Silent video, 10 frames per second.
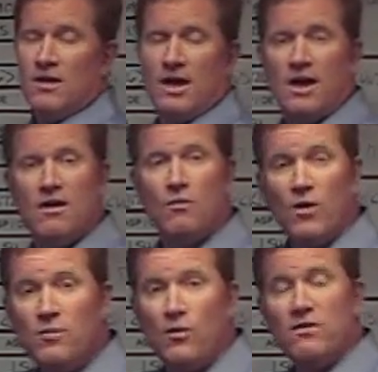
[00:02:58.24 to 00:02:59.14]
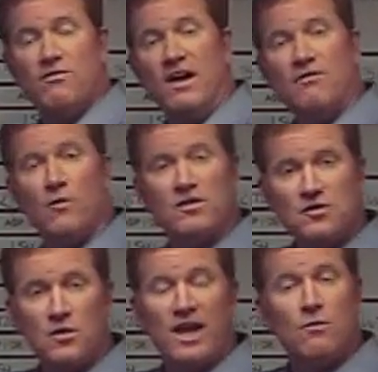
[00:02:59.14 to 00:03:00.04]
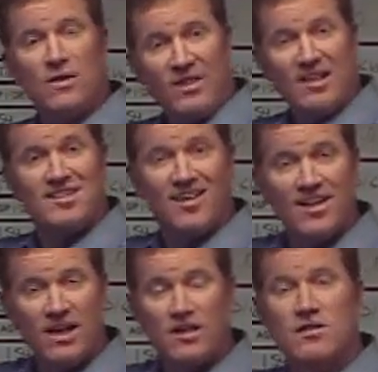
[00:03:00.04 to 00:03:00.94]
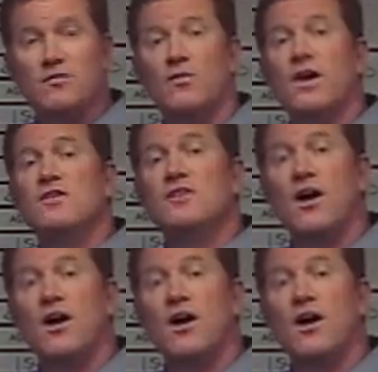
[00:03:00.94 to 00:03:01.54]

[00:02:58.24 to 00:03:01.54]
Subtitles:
1.54 is great. What that's telling us is for every